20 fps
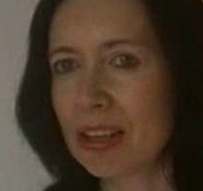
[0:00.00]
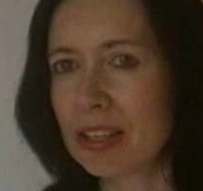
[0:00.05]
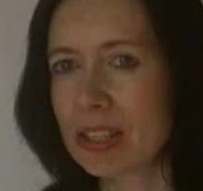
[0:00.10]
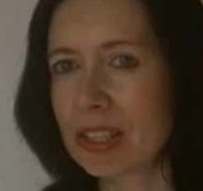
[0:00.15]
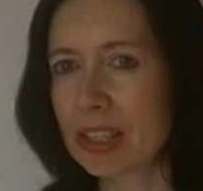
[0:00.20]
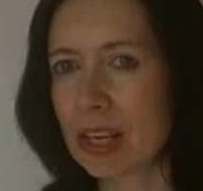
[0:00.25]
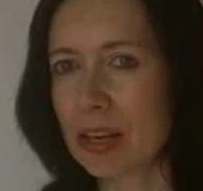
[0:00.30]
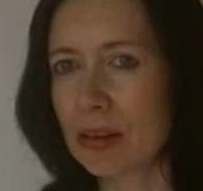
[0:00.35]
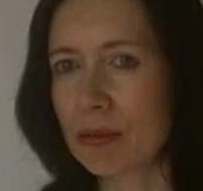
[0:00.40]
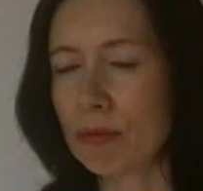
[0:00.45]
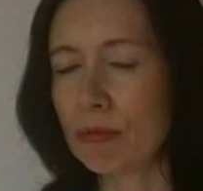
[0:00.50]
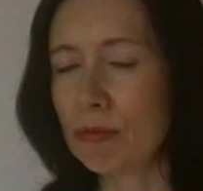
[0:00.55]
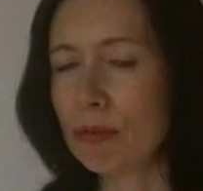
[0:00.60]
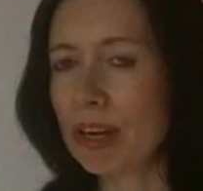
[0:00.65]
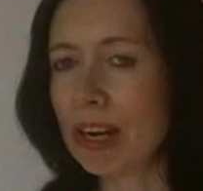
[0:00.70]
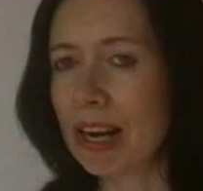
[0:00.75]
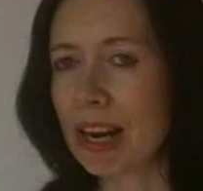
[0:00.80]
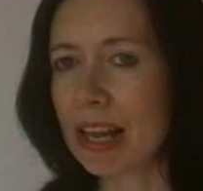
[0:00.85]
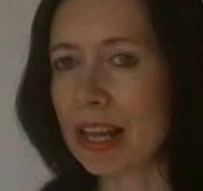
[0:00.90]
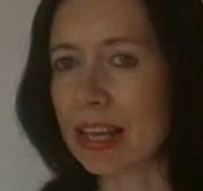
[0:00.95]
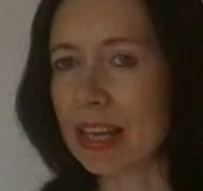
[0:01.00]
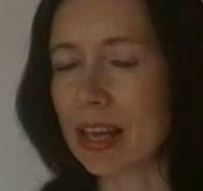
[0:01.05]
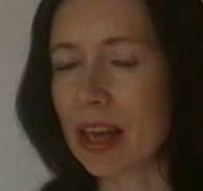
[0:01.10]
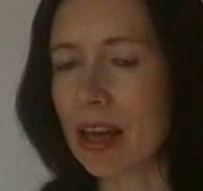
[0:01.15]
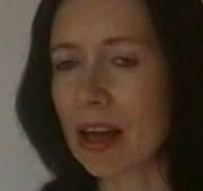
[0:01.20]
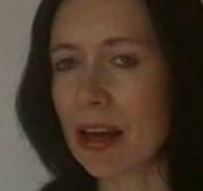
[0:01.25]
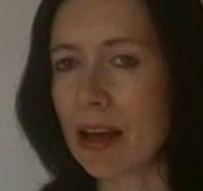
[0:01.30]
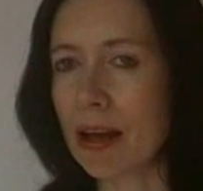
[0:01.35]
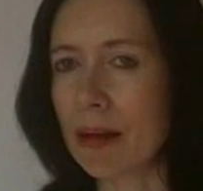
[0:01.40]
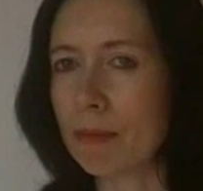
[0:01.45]
So
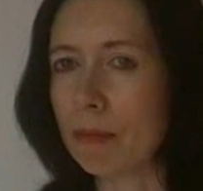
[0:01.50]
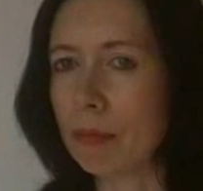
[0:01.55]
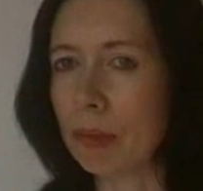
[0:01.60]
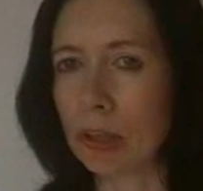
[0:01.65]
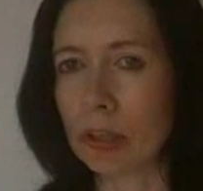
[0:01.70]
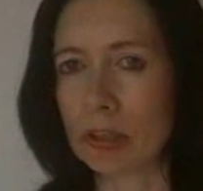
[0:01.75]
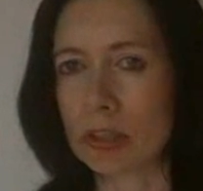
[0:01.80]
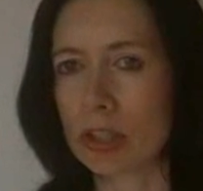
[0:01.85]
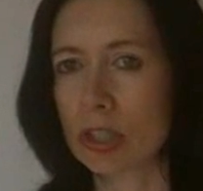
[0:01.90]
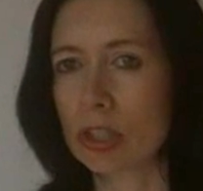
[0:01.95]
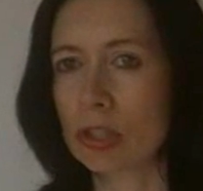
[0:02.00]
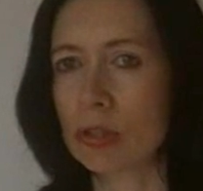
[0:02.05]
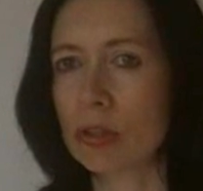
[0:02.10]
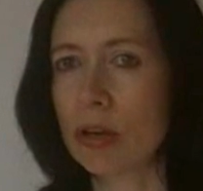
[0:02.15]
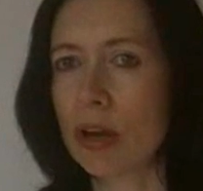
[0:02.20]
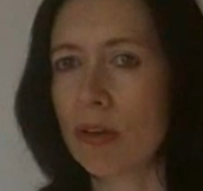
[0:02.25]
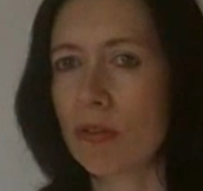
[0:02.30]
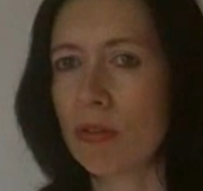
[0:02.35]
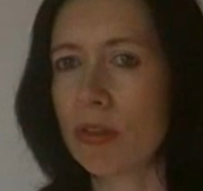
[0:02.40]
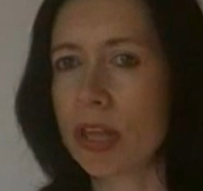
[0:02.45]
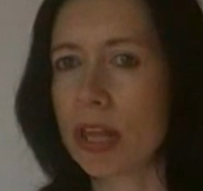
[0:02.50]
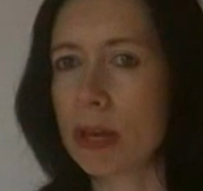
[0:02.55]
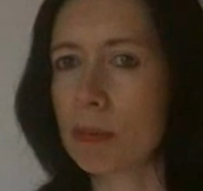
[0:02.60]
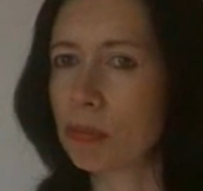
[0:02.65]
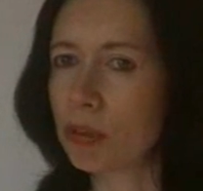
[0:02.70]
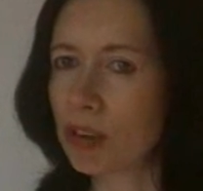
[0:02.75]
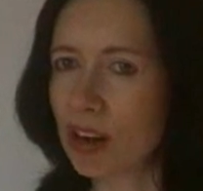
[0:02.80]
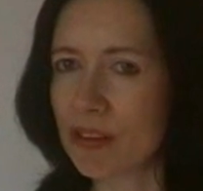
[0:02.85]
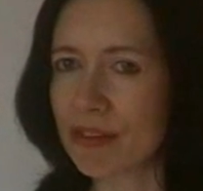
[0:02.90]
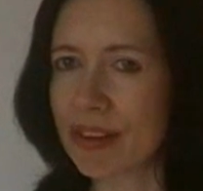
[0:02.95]
really, lots throughout the
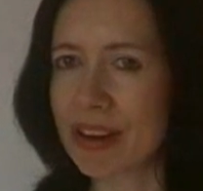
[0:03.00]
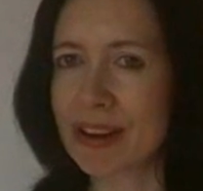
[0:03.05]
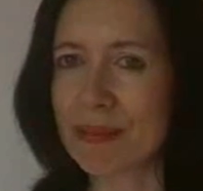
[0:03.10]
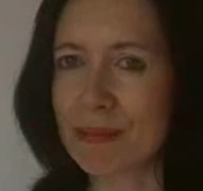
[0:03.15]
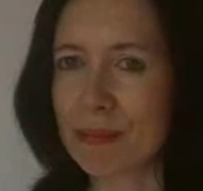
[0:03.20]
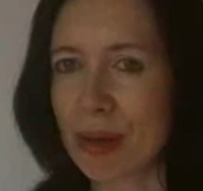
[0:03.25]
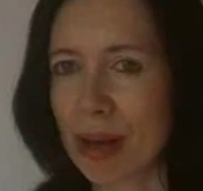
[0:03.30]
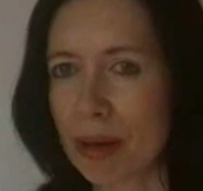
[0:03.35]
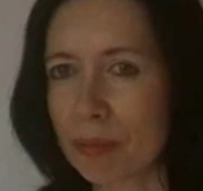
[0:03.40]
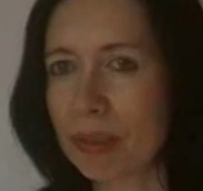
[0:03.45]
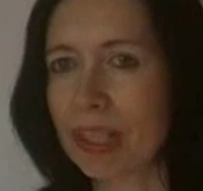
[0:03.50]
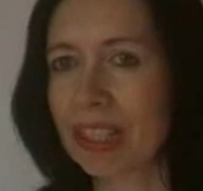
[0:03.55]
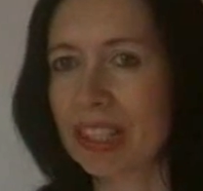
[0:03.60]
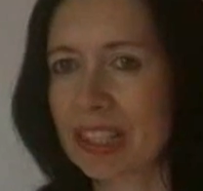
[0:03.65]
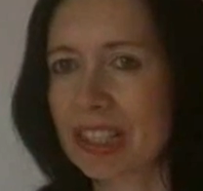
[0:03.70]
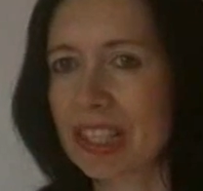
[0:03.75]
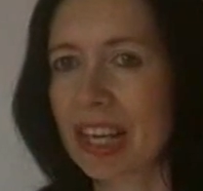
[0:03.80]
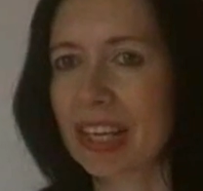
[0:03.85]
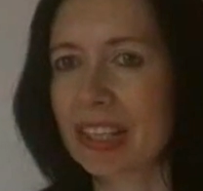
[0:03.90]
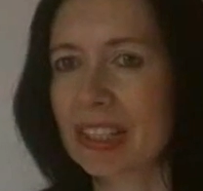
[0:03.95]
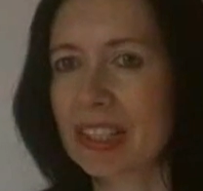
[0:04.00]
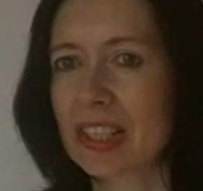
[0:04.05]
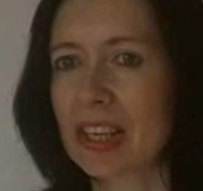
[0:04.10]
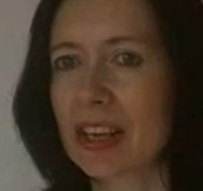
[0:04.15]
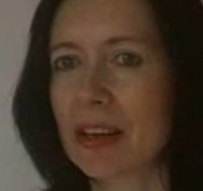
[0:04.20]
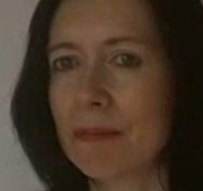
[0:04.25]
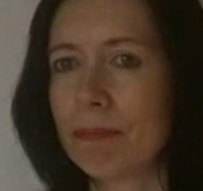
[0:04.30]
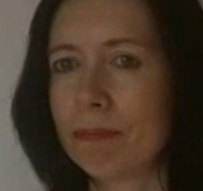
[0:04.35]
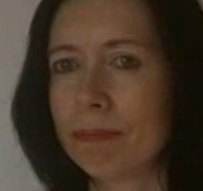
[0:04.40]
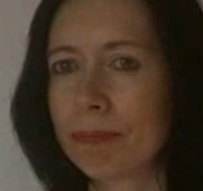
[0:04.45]
private and public
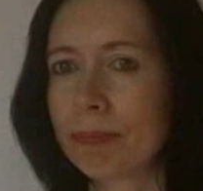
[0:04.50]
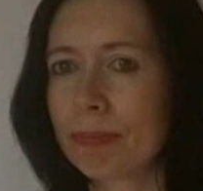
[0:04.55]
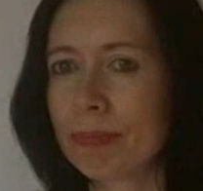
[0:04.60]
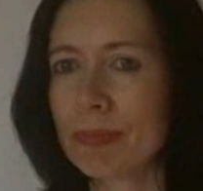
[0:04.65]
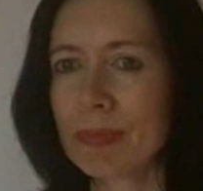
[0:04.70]
sector